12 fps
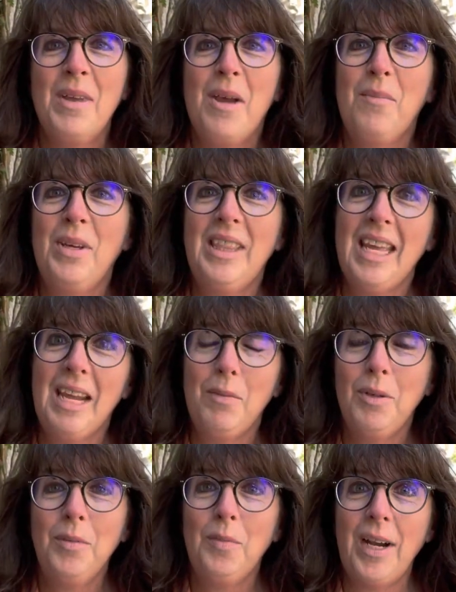but they
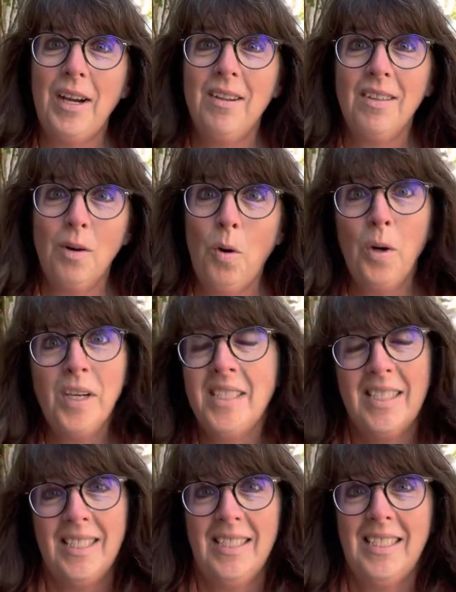were where the
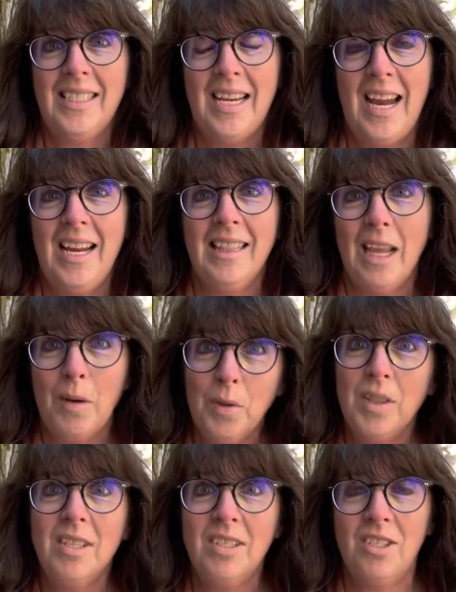horses stayed. They were
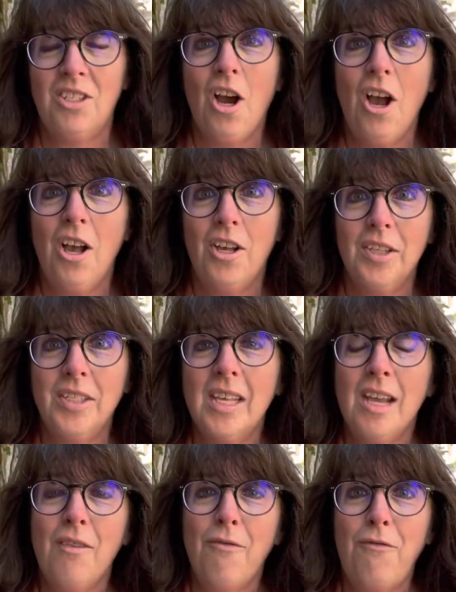the stalls
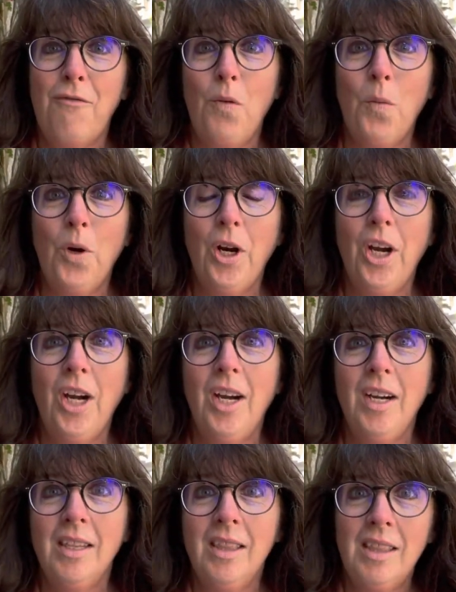
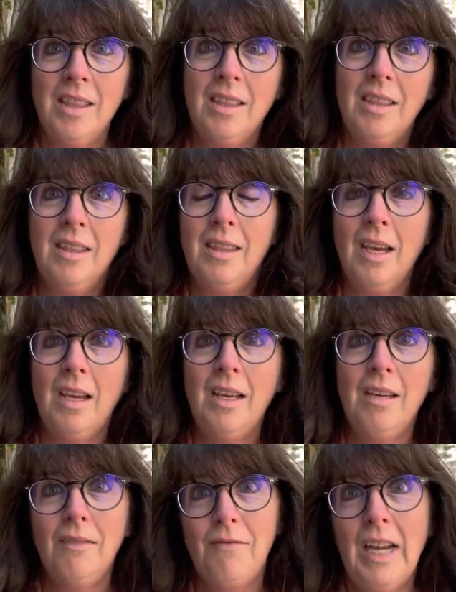for
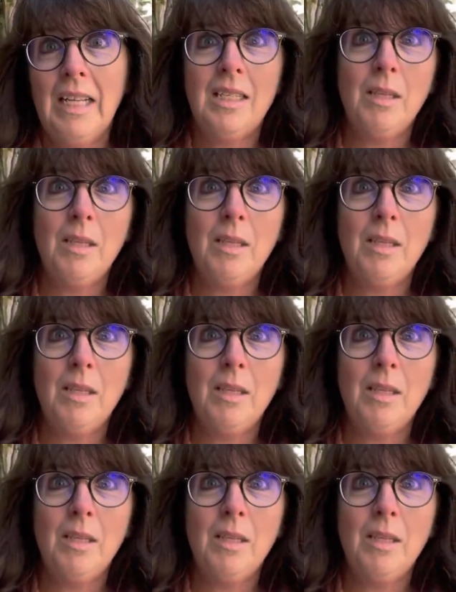the fancy